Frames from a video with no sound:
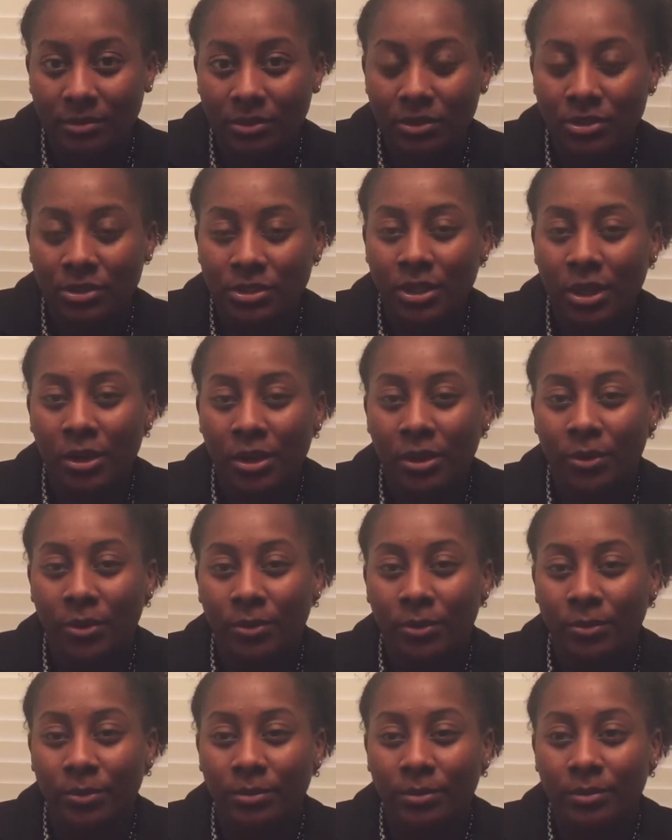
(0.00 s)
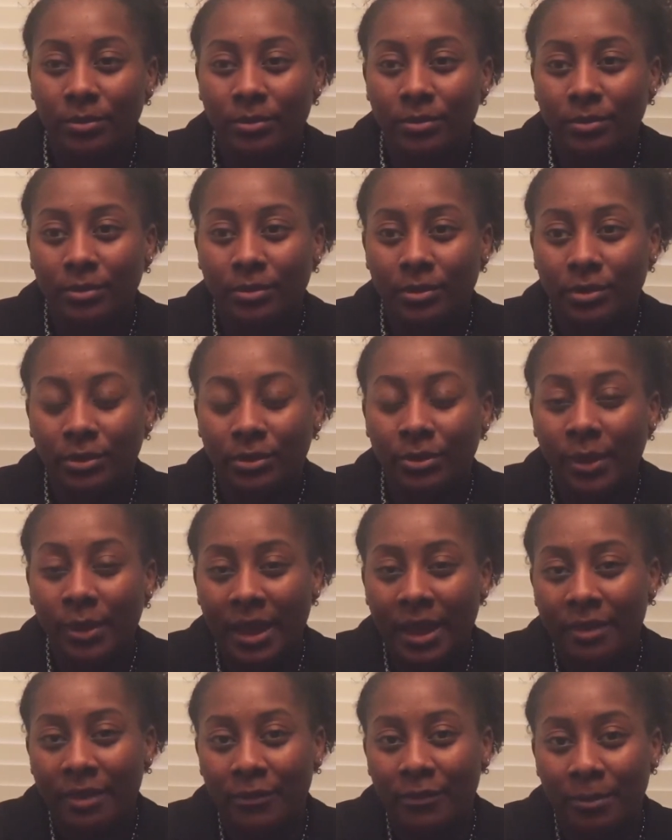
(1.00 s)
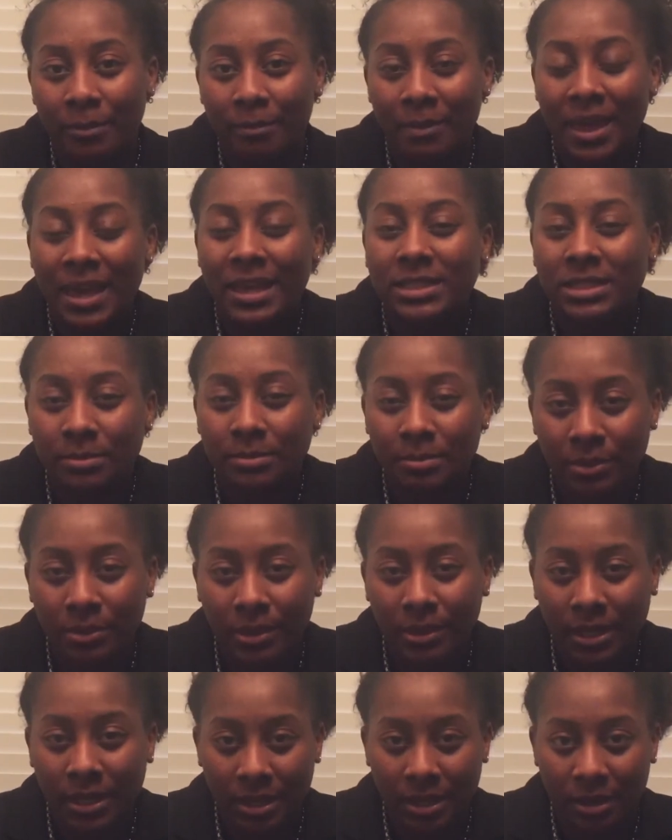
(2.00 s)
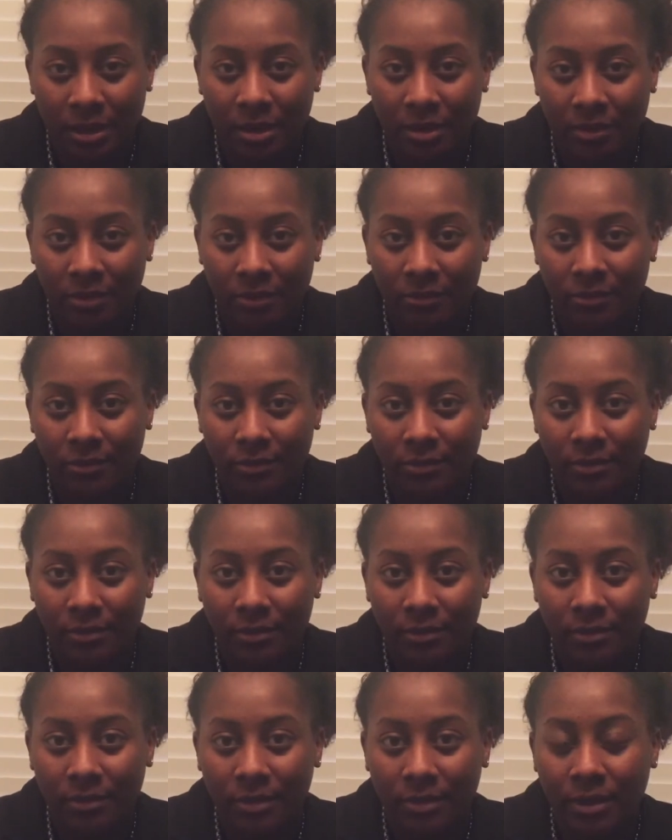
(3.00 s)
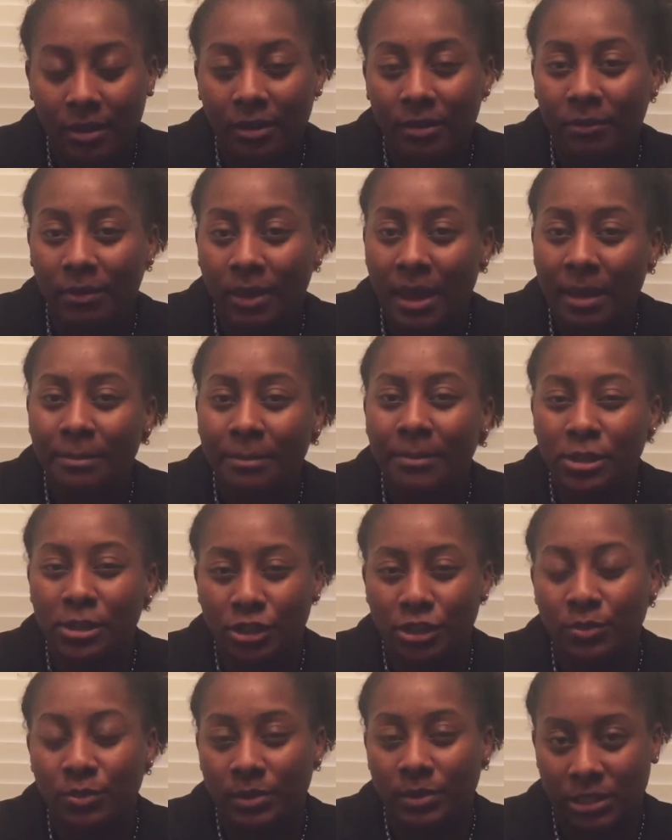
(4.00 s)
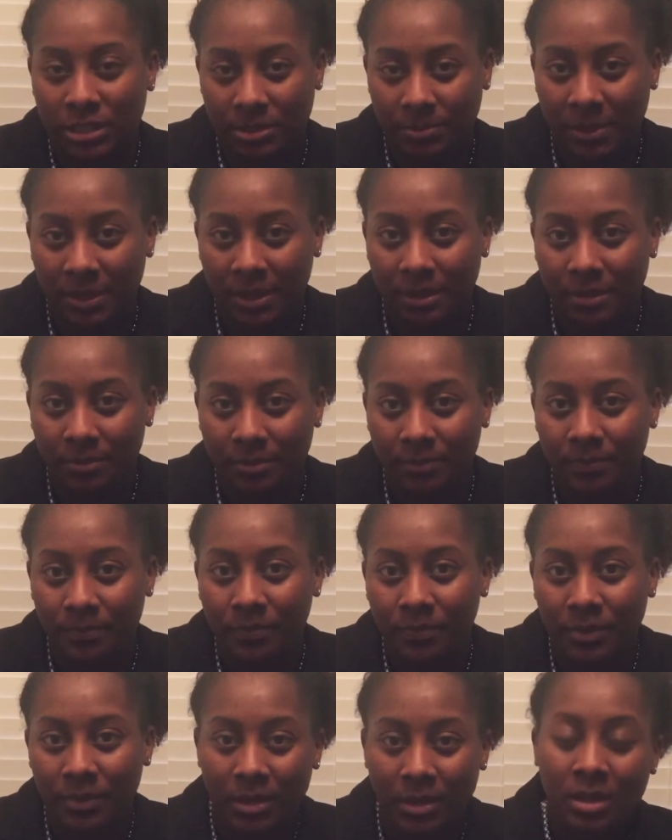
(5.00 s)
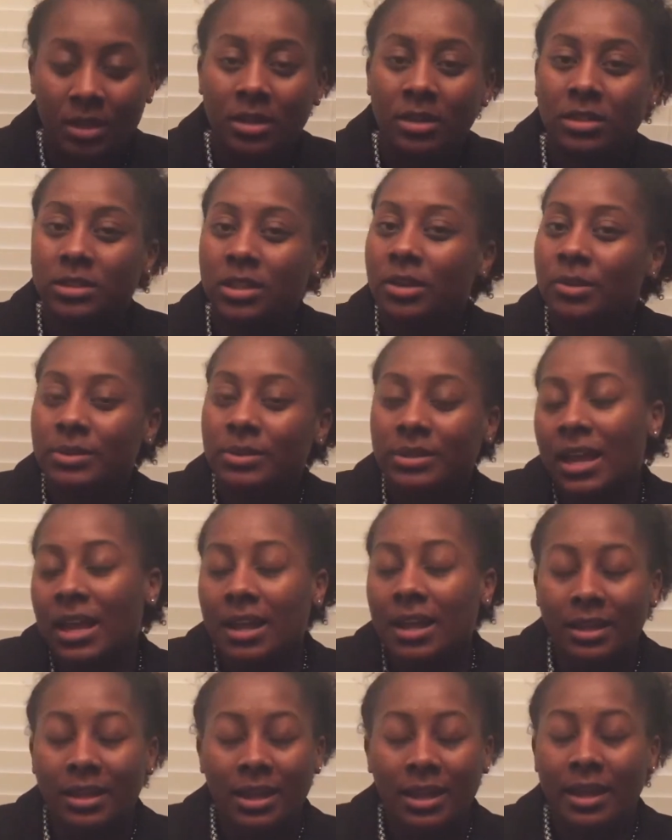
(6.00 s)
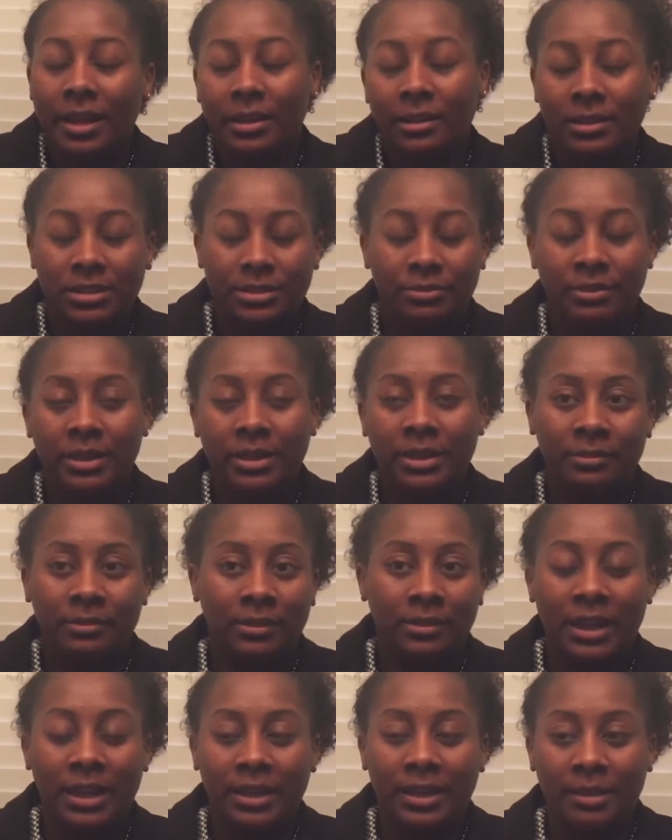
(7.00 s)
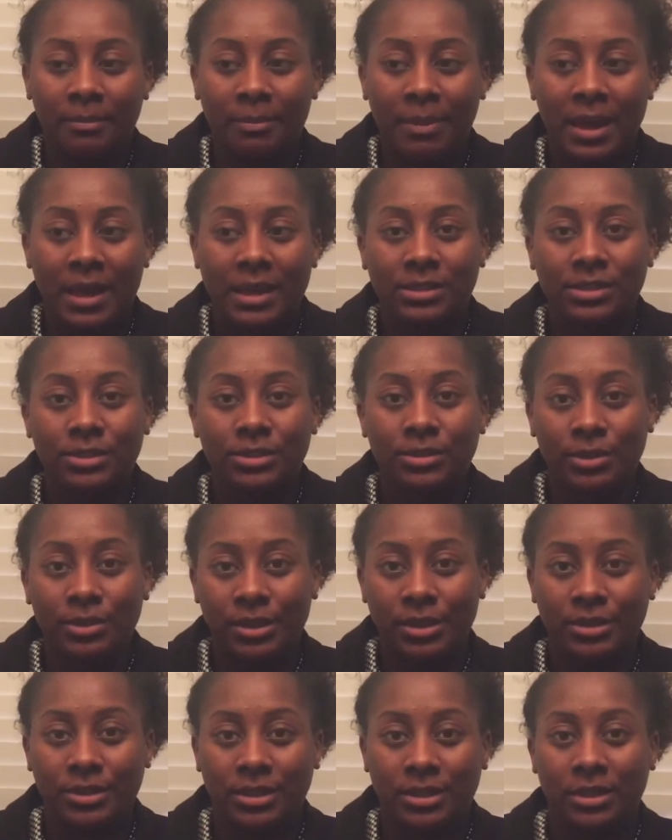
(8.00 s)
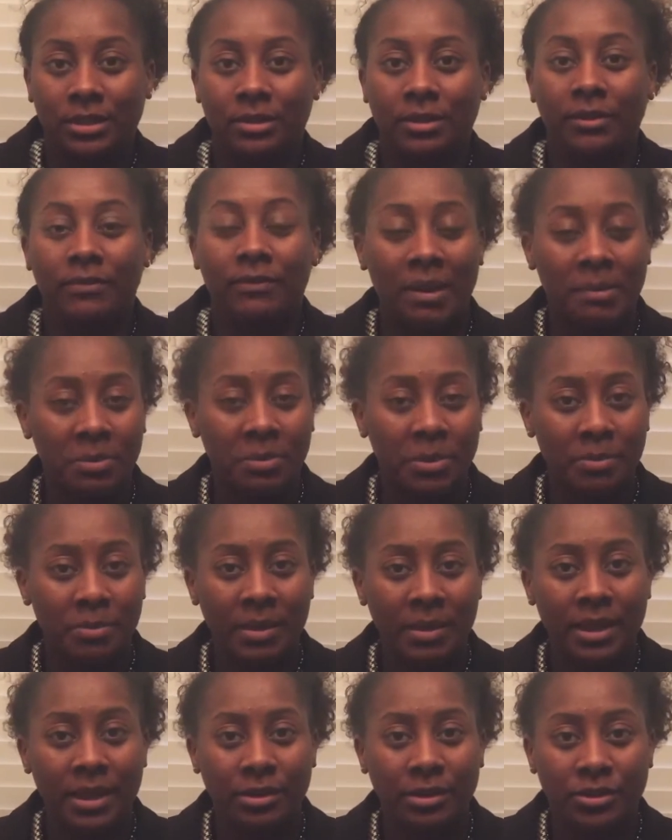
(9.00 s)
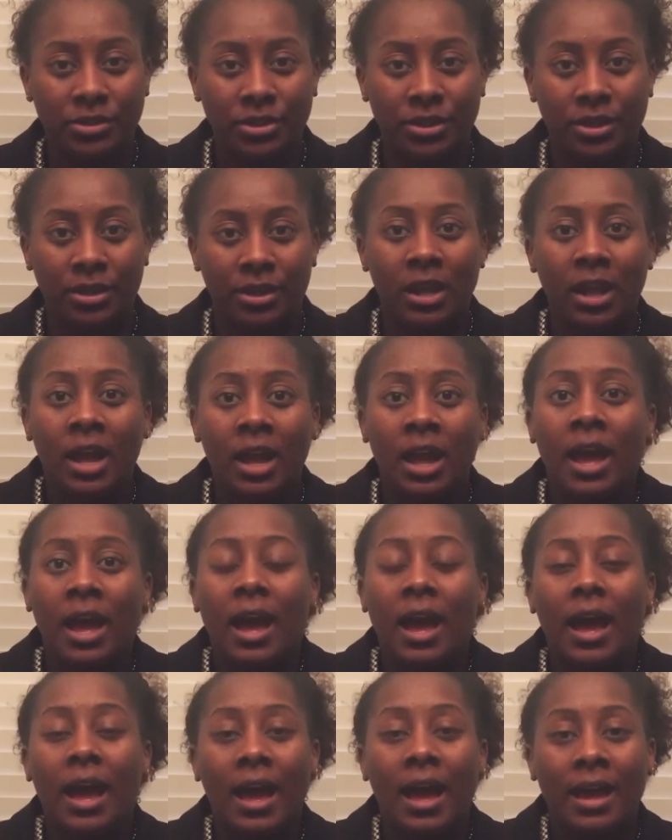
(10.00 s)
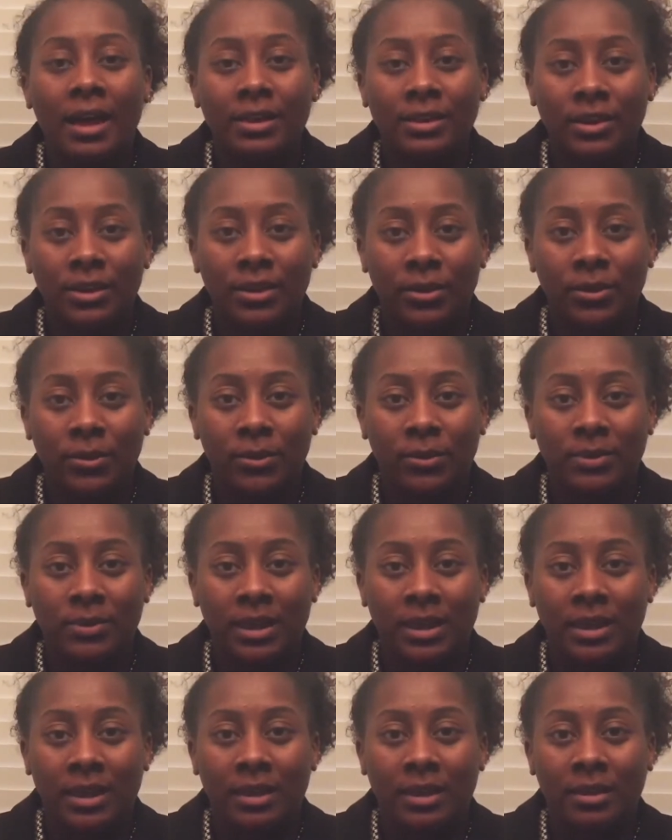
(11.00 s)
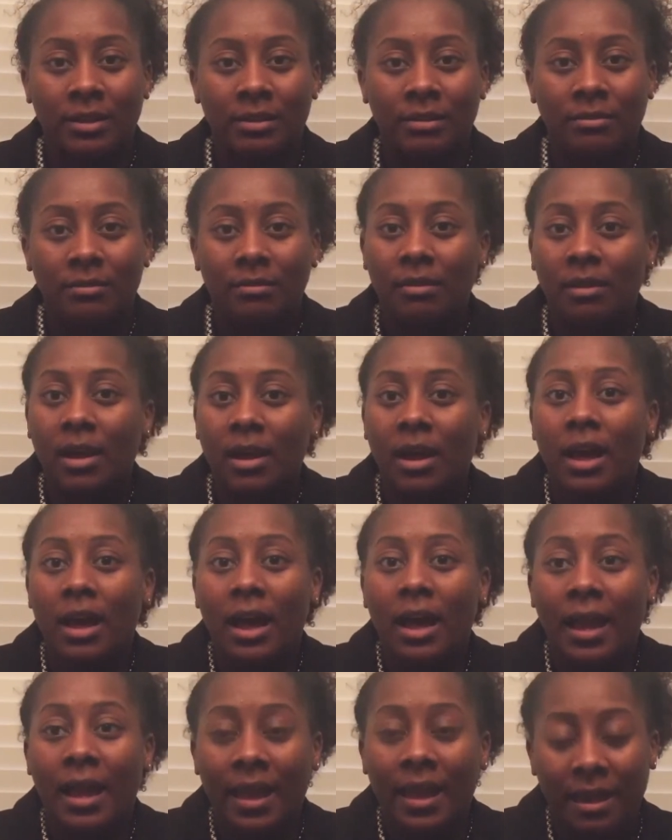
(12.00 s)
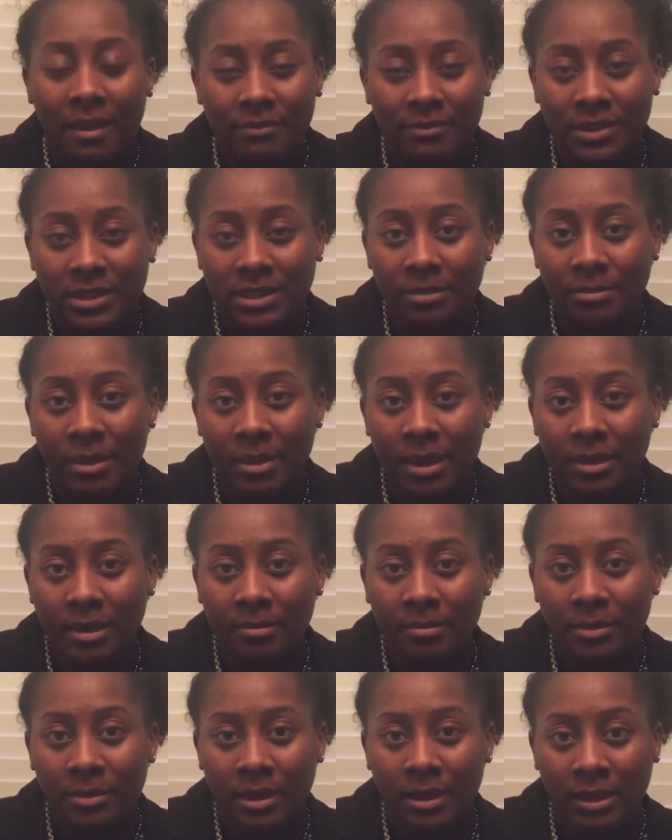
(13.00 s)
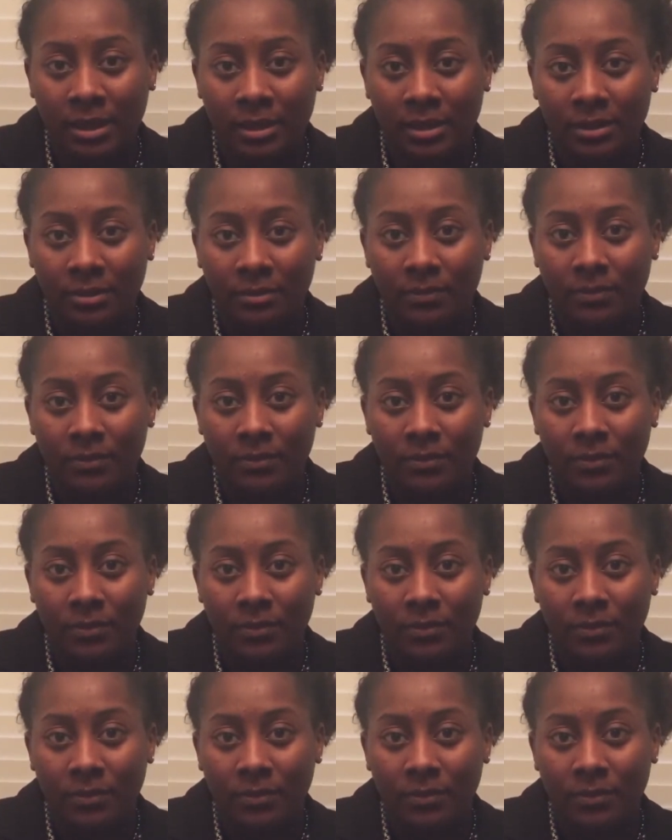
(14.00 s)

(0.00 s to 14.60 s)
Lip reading: so you have a maximum cutoff of how much you want to spend. So it's kind of like, let's relate it back to nursing. If I'm the manager, I know that I have this amount of money,